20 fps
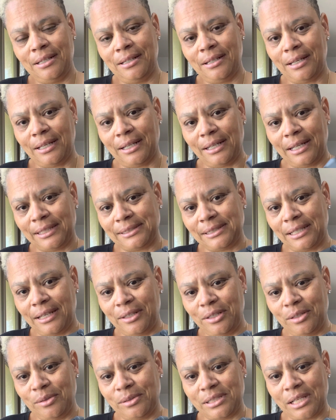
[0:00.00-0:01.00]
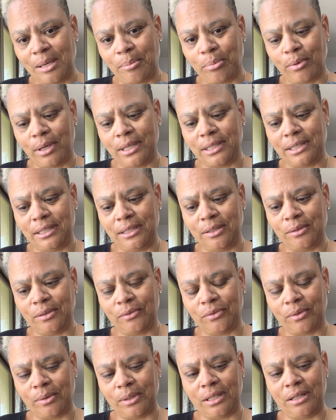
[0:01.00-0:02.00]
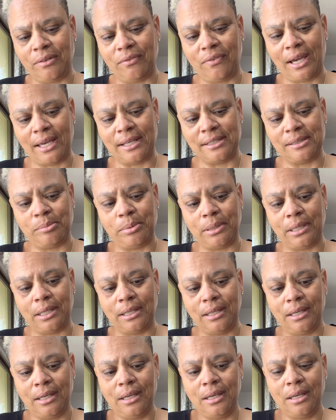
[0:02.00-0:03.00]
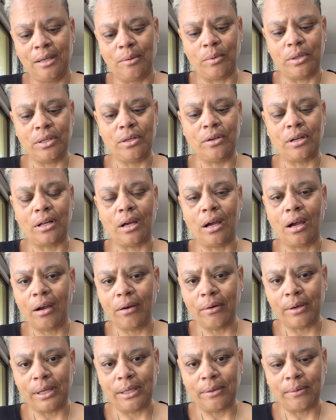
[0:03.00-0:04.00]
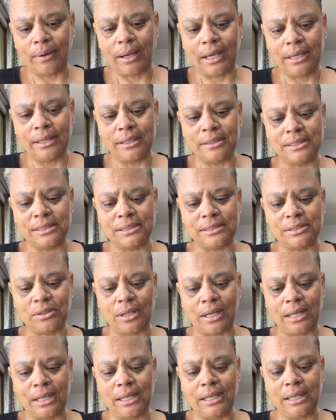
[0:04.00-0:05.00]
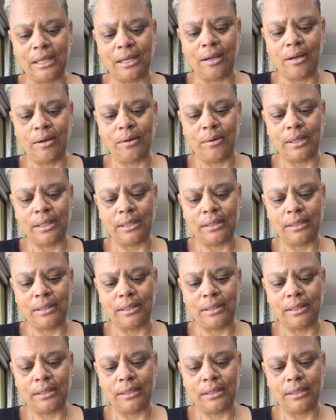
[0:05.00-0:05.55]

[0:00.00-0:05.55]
And that's how you separate the unit from the device. But when you're in a hurry, right, you're just trying to get going.